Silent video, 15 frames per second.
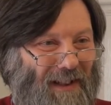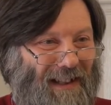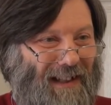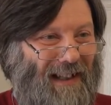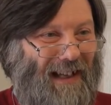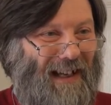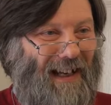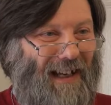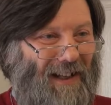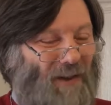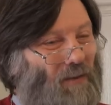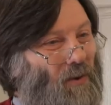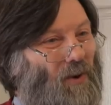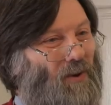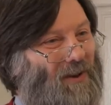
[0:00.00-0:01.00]
the
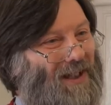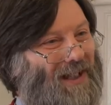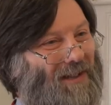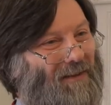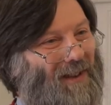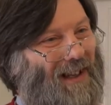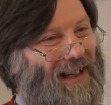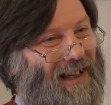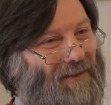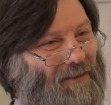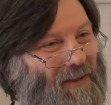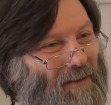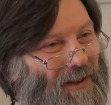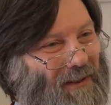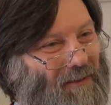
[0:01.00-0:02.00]
waters of life.
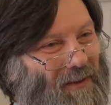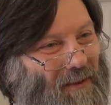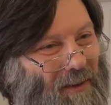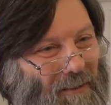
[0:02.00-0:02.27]
When